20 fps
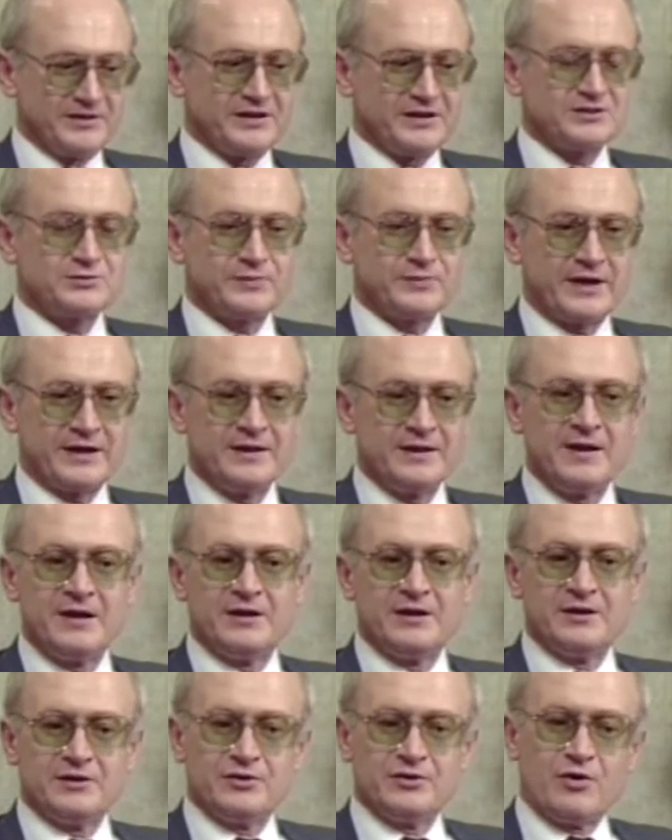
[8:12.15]
That's why
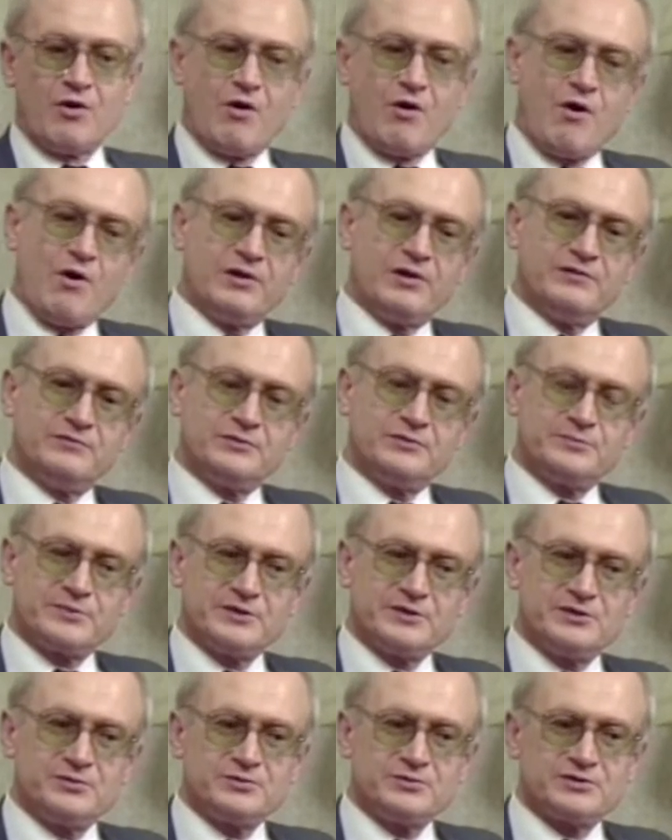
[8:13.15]
your Hollywood
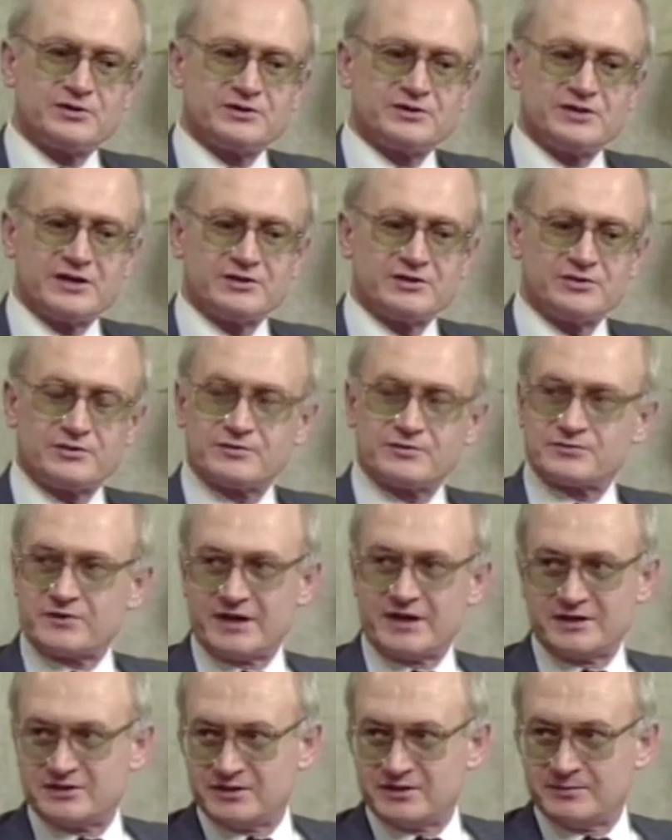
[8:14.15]
producers are so
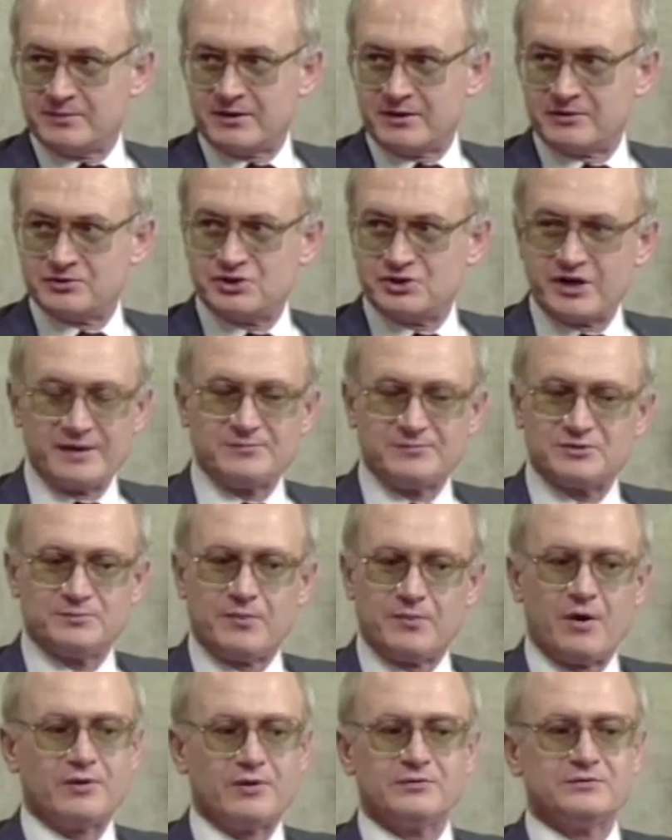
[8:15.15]
crazy about James
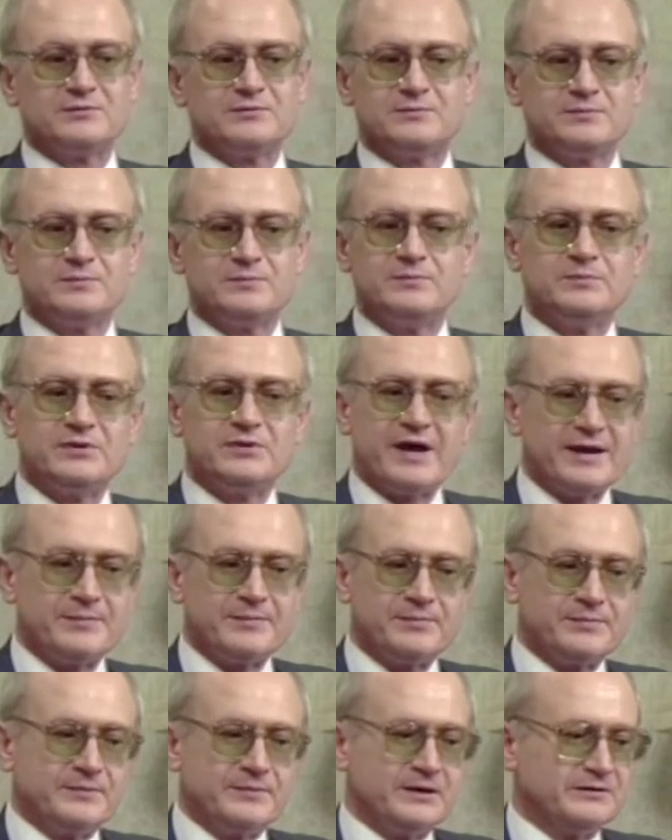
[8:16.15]
Bond
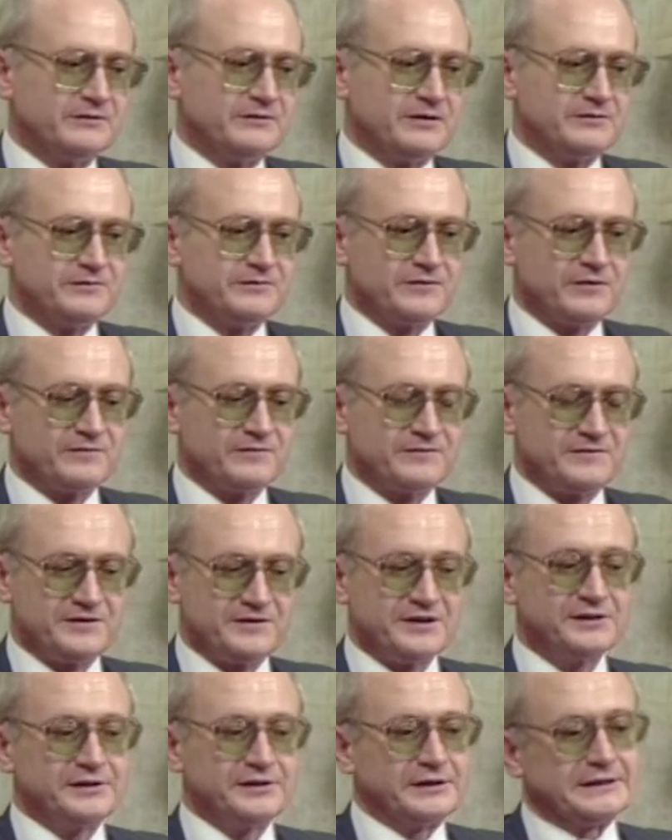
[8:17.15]
type of
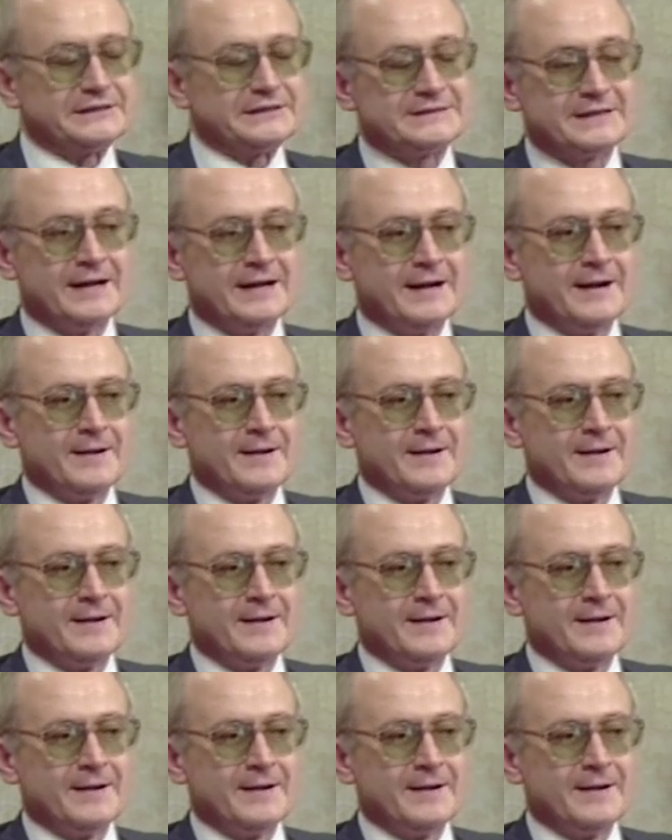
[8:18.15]
thrillers.